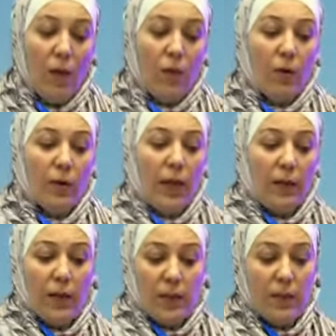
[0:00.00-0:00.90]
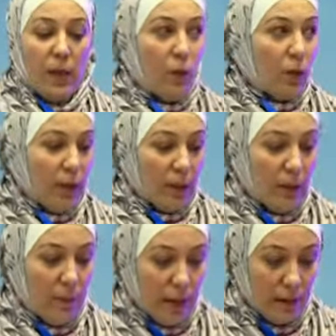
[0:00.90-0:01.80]
For the industrial water
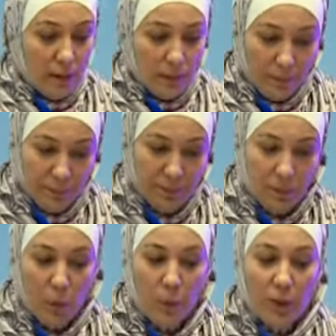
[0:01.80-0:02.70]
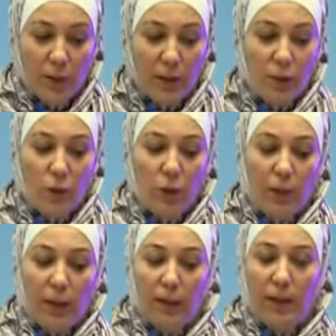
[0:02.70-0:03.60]
demand, top water
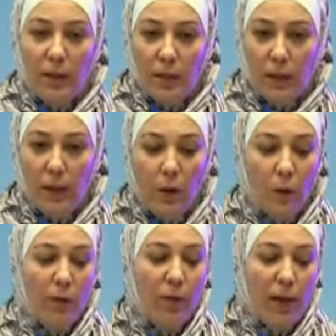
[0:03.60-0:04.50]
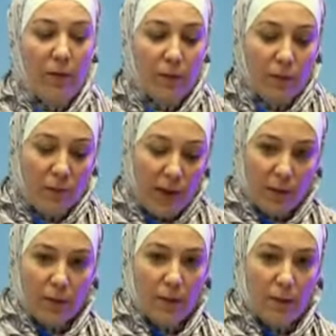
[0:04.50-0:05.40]
consuming industry would have
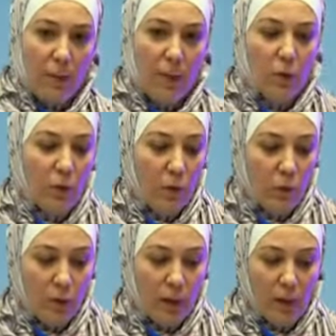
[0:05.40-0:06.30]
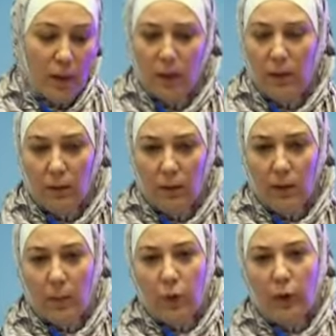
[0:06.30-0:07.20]
fixed amount of water, like
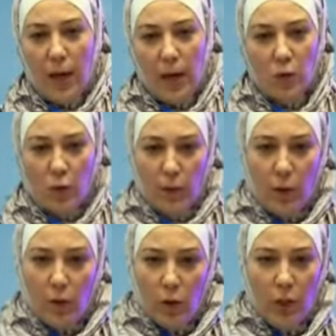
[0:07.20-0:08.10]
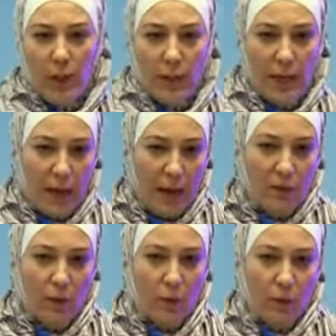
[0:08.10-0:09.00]
the potash or the oil shale. They
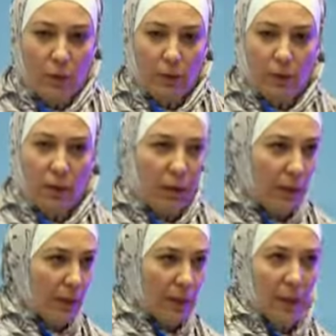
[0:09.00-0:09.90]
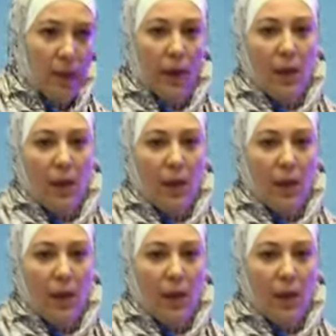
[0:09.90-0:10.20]
have their own, let's say,